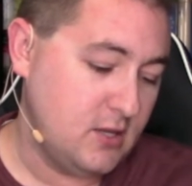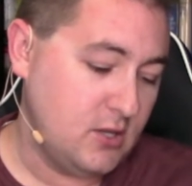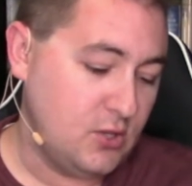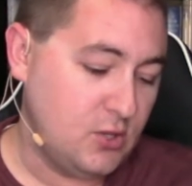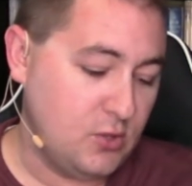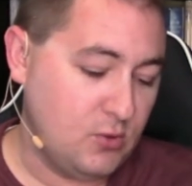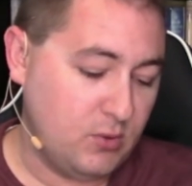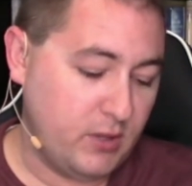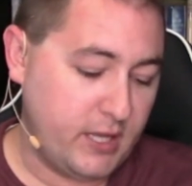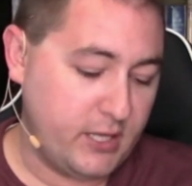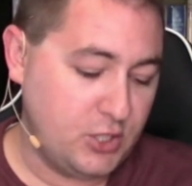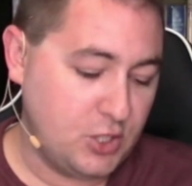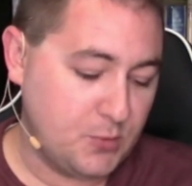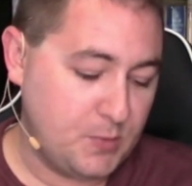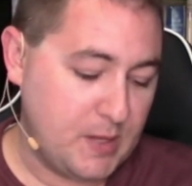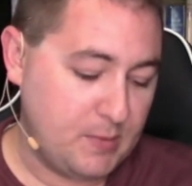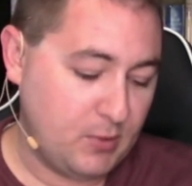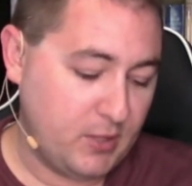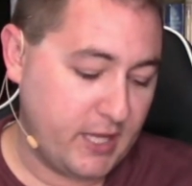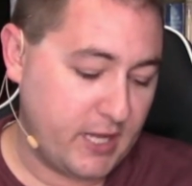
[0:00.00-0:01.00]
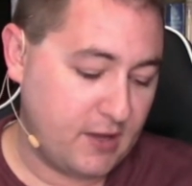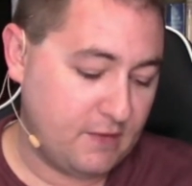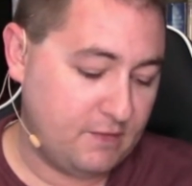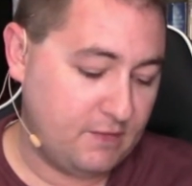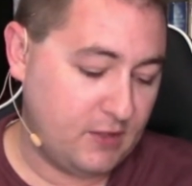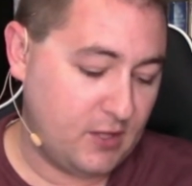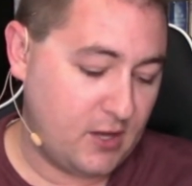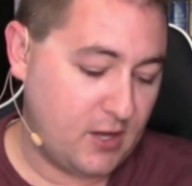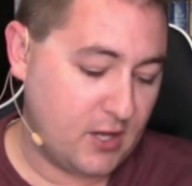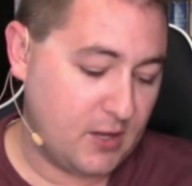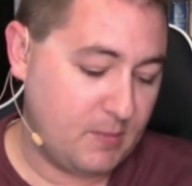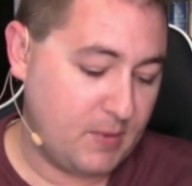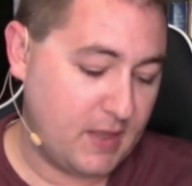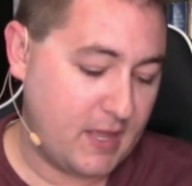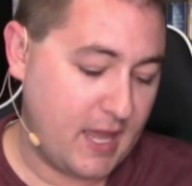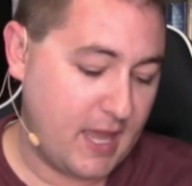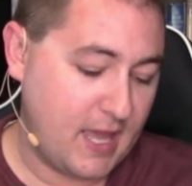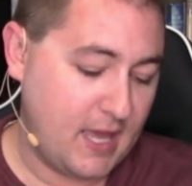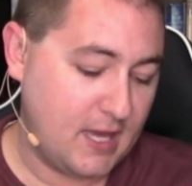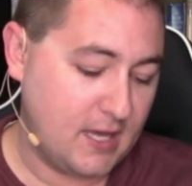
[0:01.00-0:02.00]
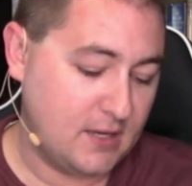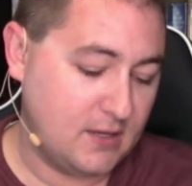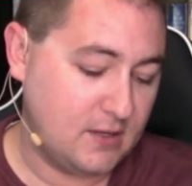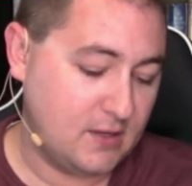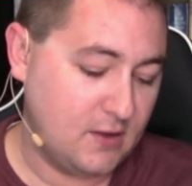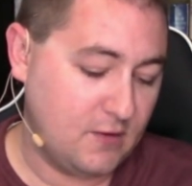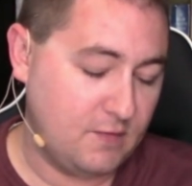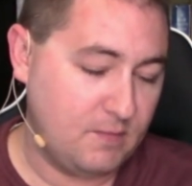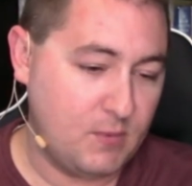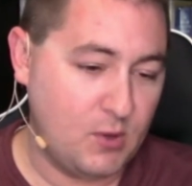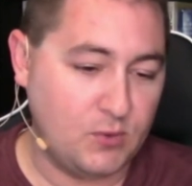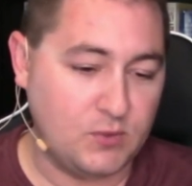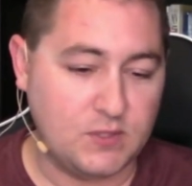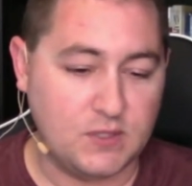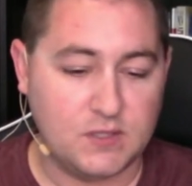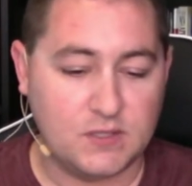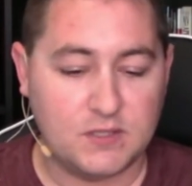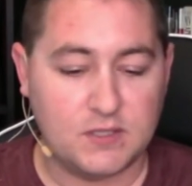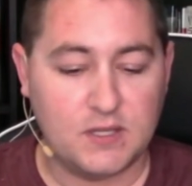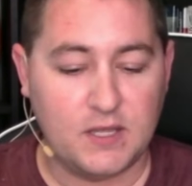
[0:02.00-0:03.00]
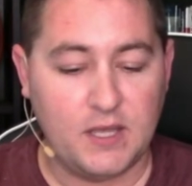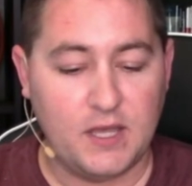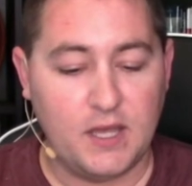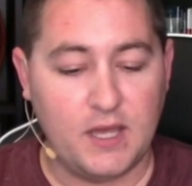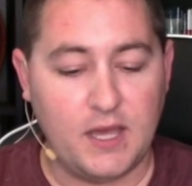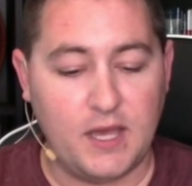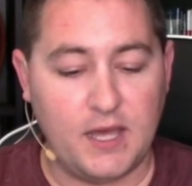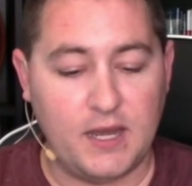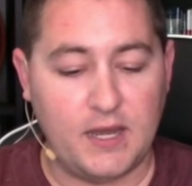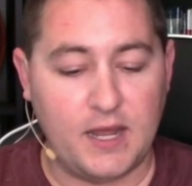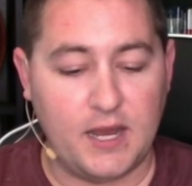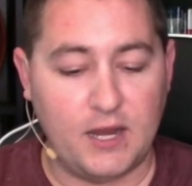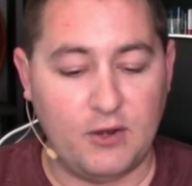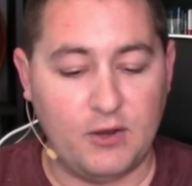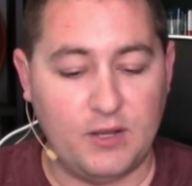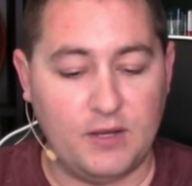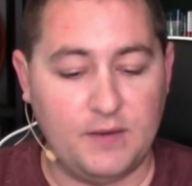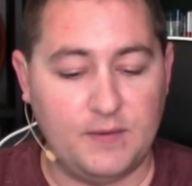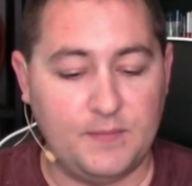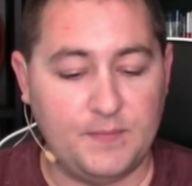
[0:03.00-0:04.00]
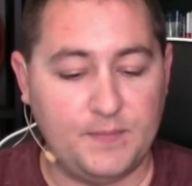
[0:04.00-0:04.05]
You led your people like a flock by the hand of Moses and Aaron.